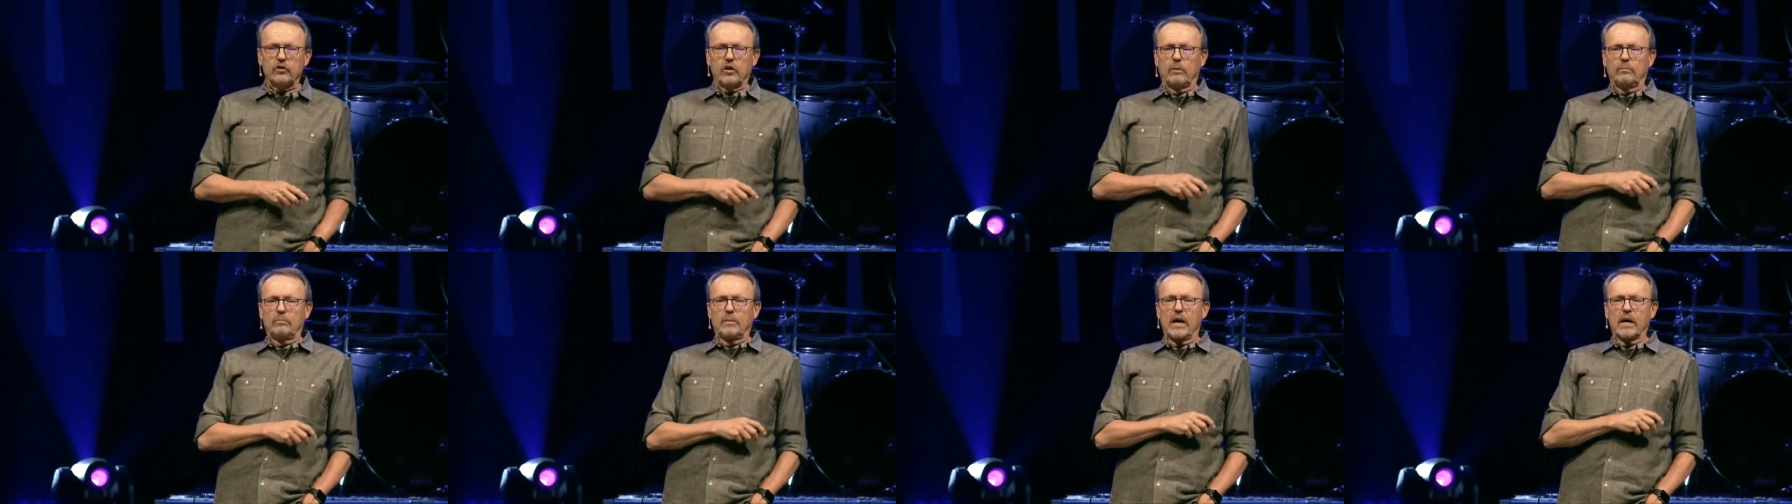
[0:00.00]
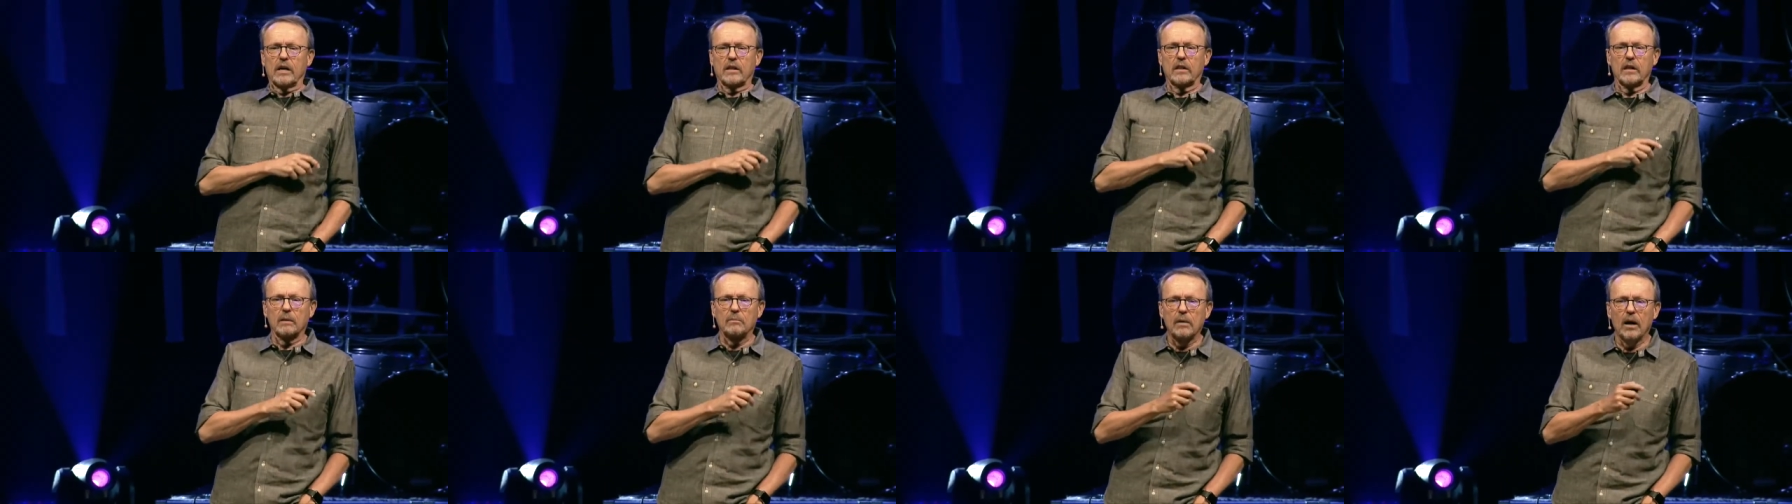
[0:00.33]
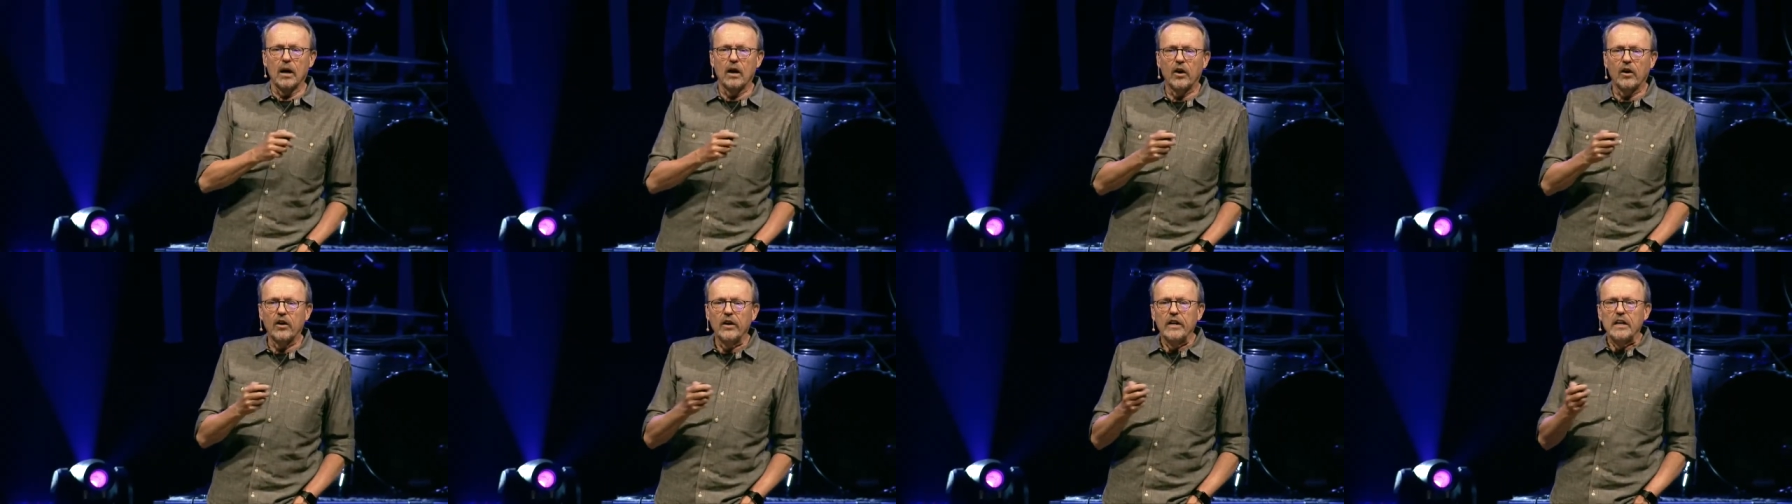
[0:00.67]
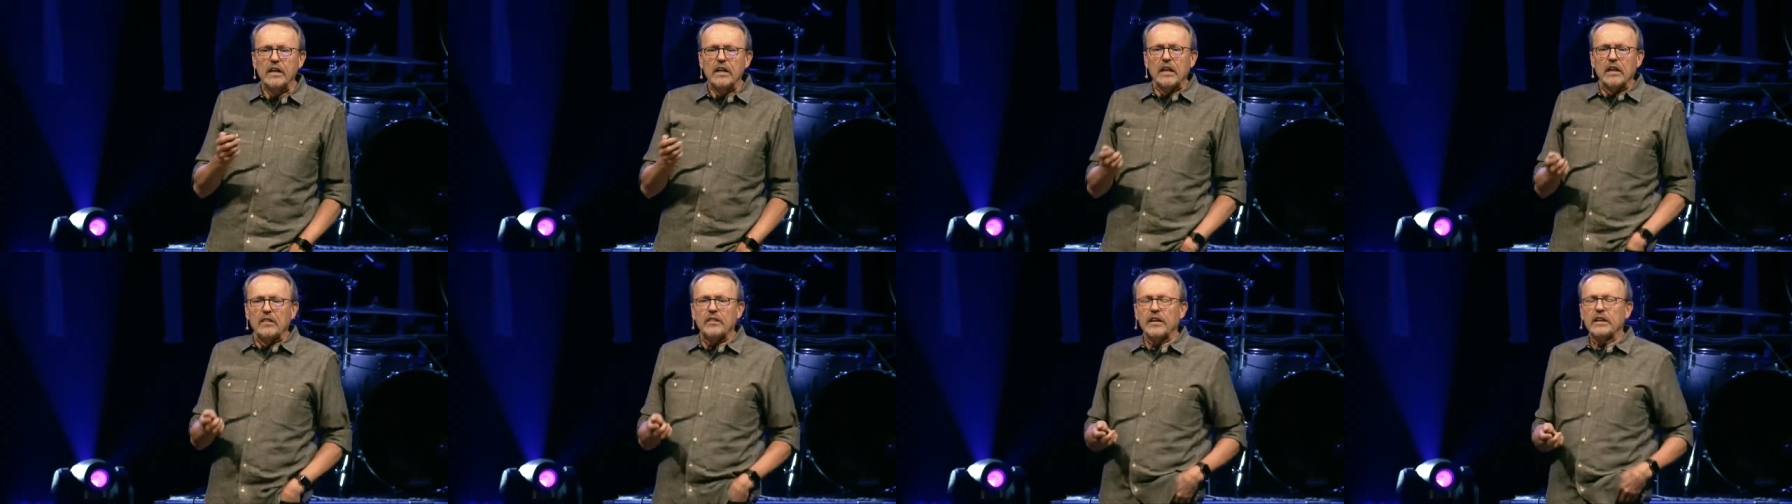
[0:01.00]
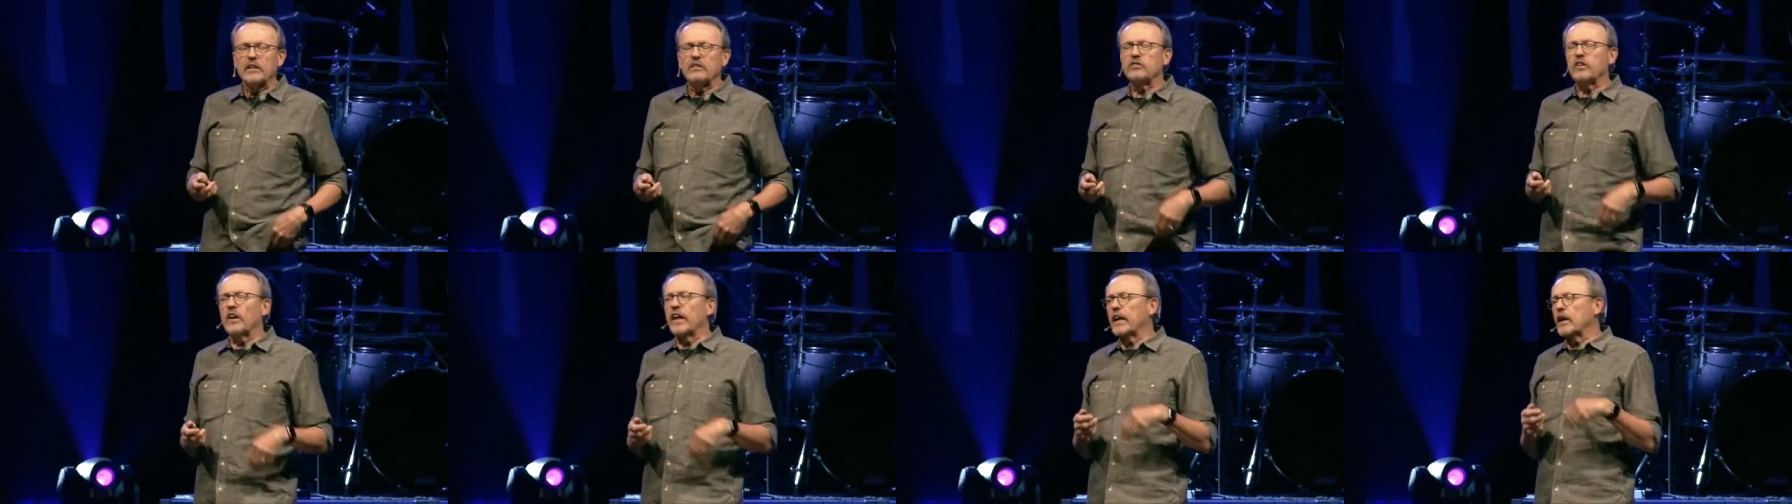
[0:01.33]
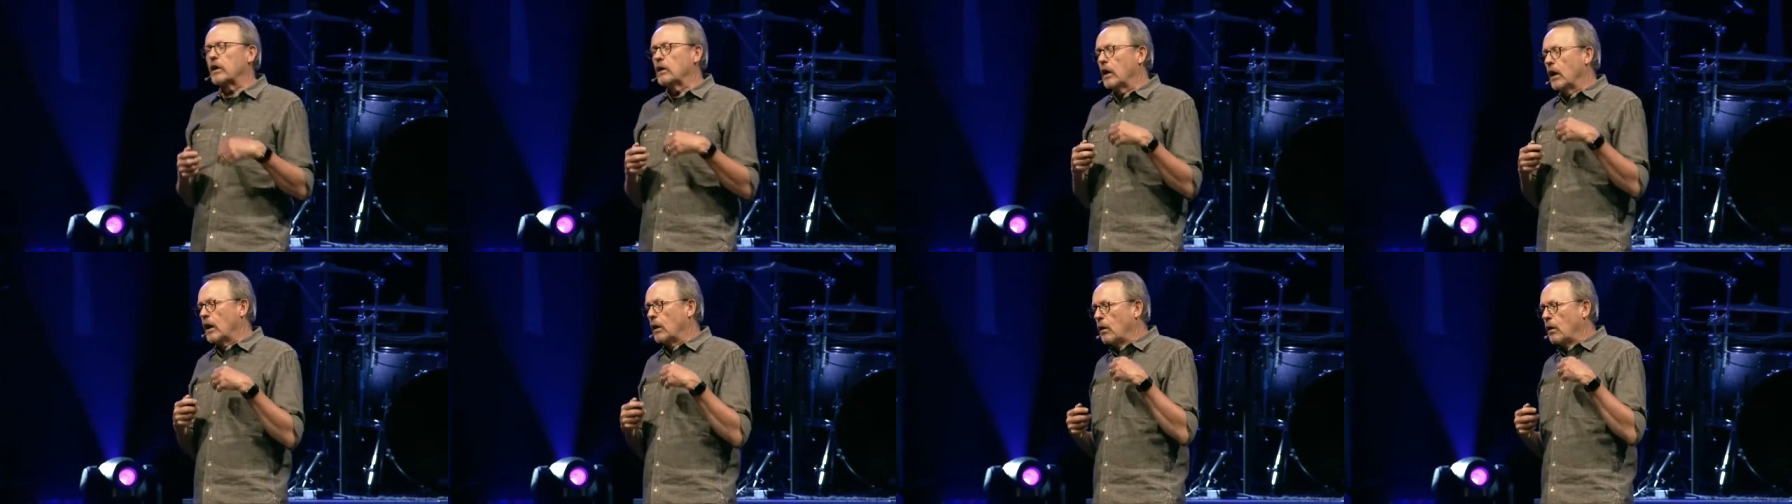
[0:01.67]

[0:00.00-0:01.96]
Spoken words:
Among them are things like